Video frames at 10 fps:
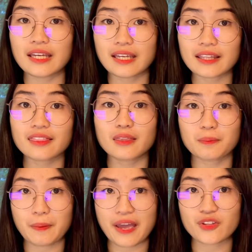it
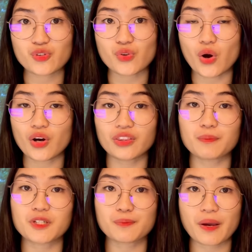depends on the
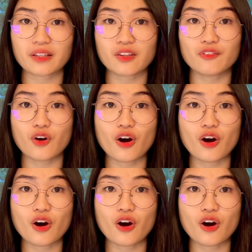perspective